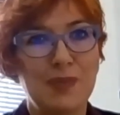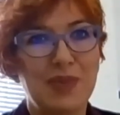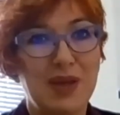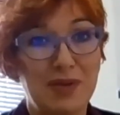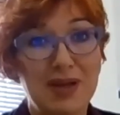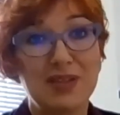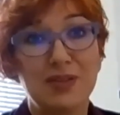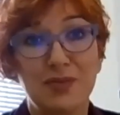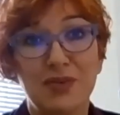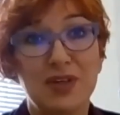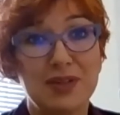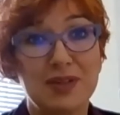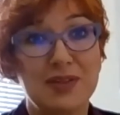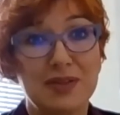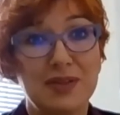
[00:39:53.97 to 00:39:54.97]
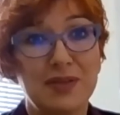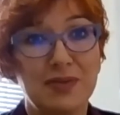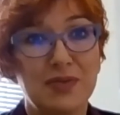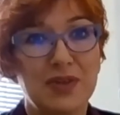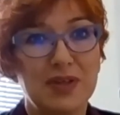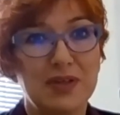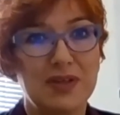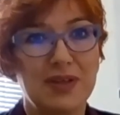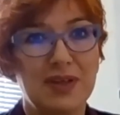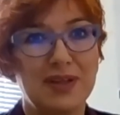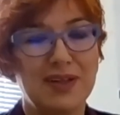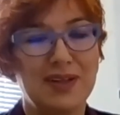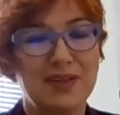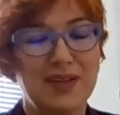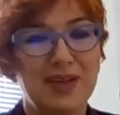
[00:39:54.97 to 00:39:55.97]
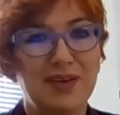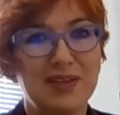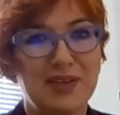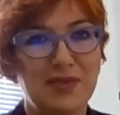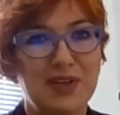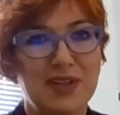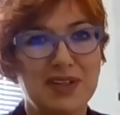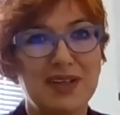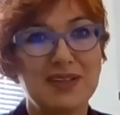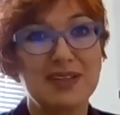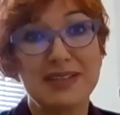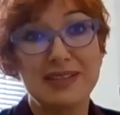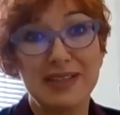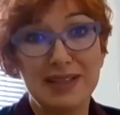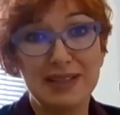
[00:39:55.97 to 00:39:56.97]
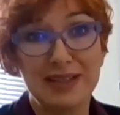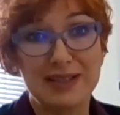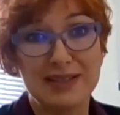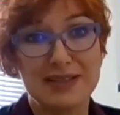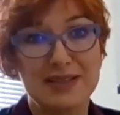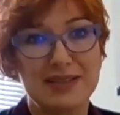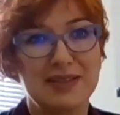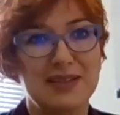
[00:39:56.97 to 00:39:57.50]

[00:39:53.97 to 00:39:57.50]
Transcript: there are different and there are different understandings